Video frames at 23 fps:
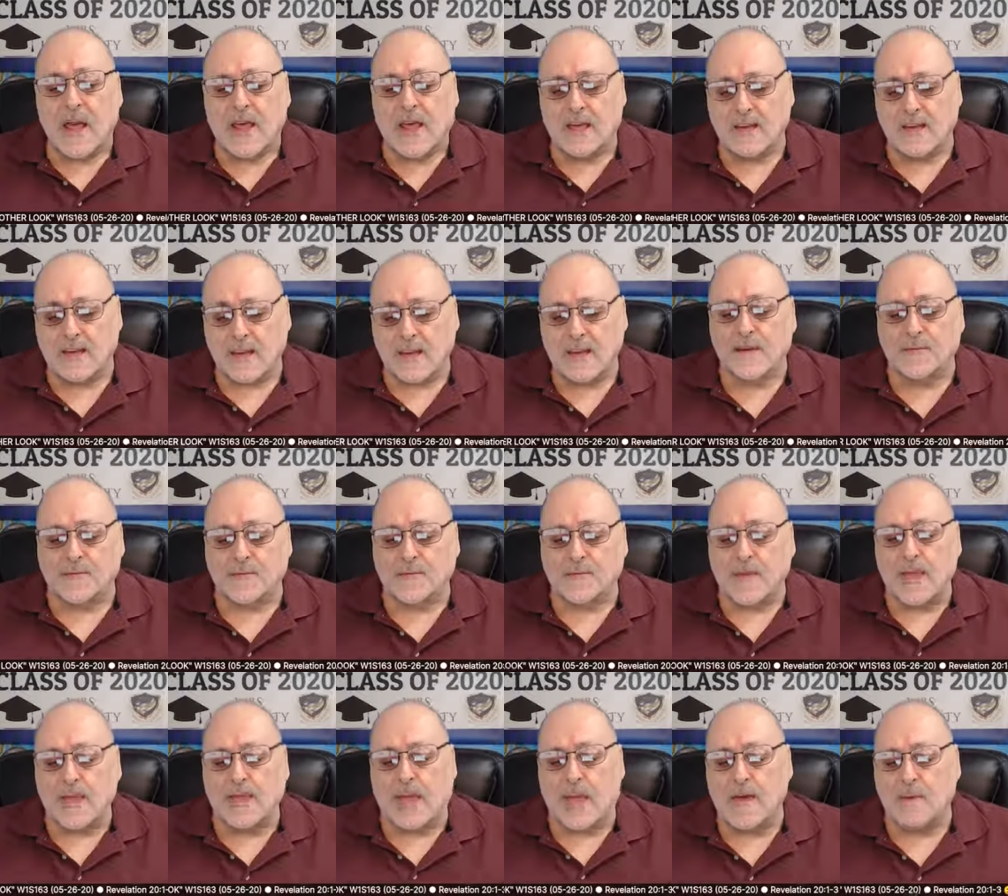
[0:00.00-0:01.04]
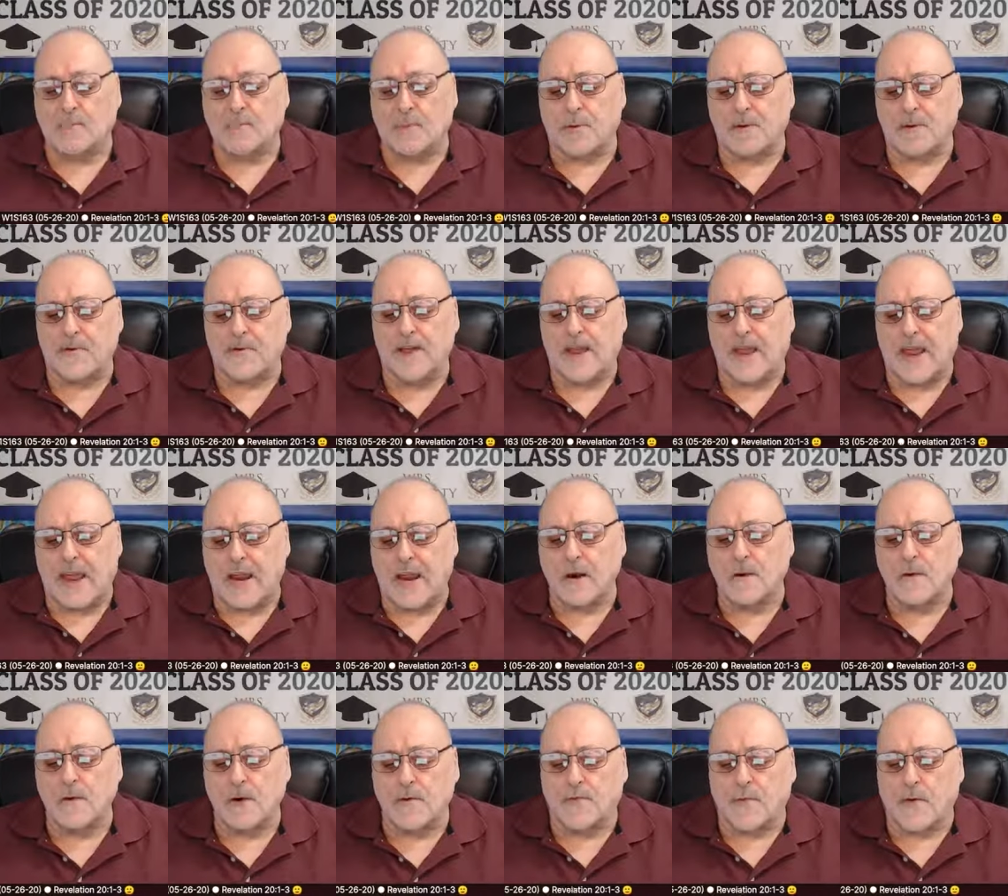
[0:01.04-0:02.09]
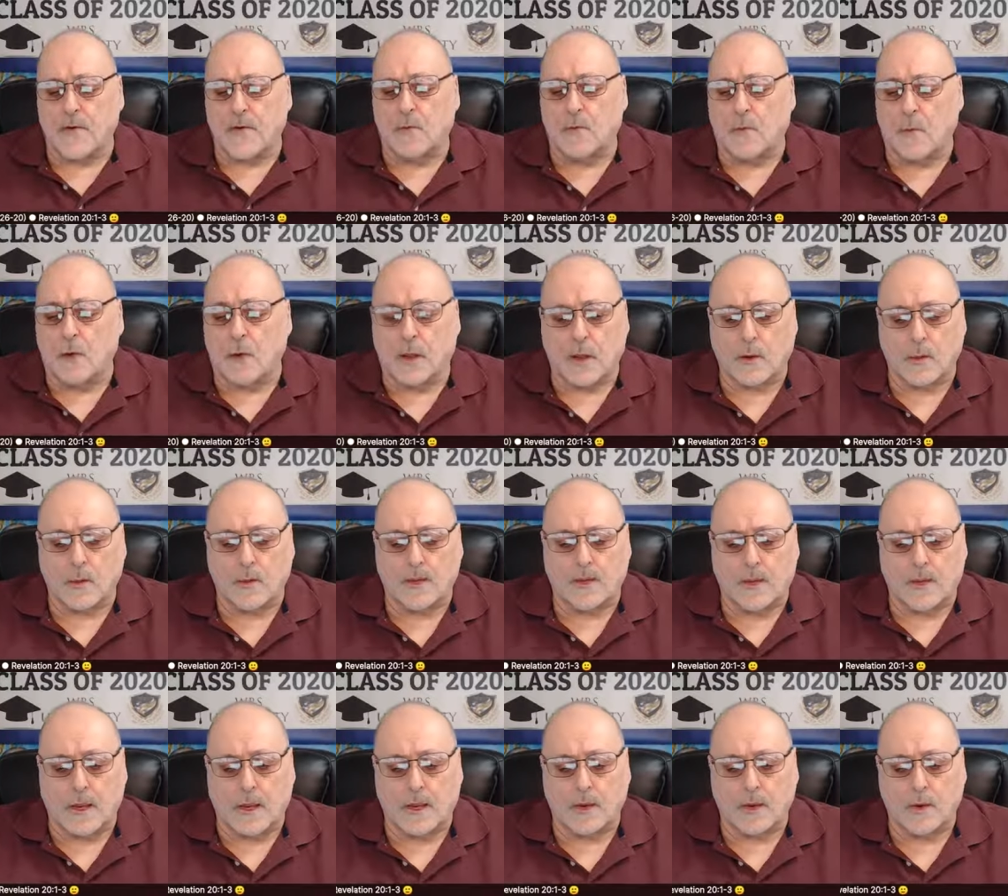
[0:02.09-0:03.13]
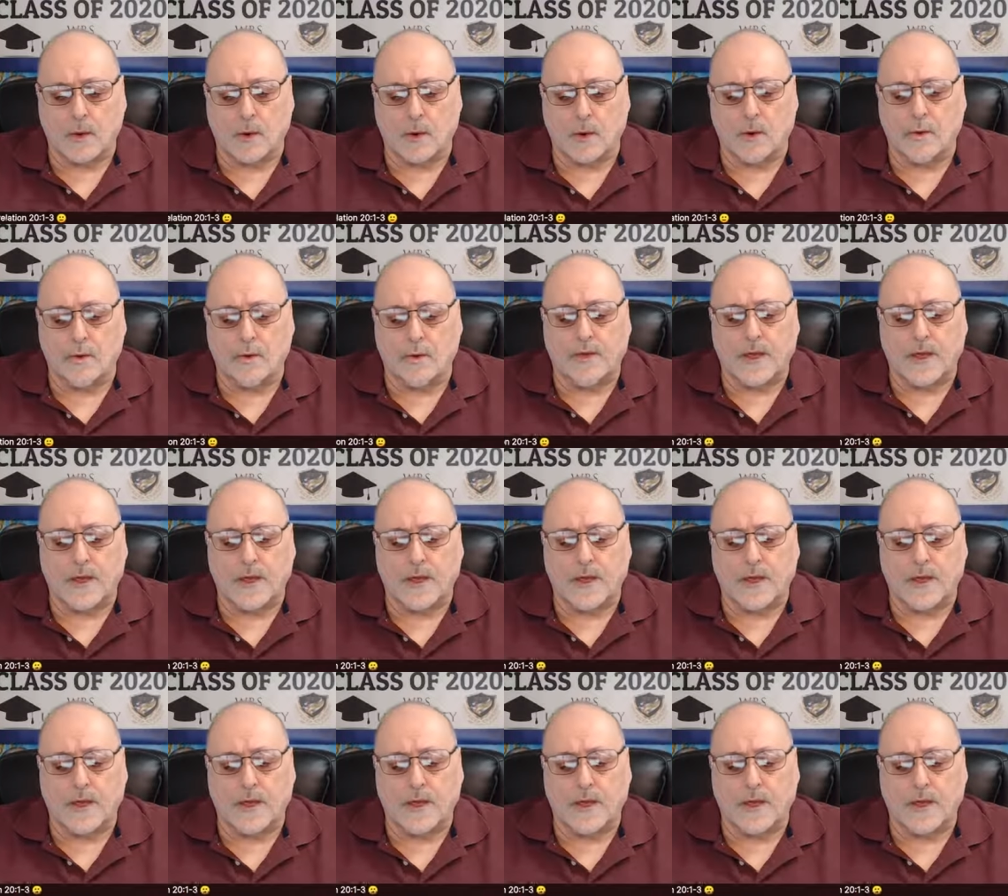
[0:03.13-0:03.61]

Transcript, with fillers: and if they can prevent error from ruling within you,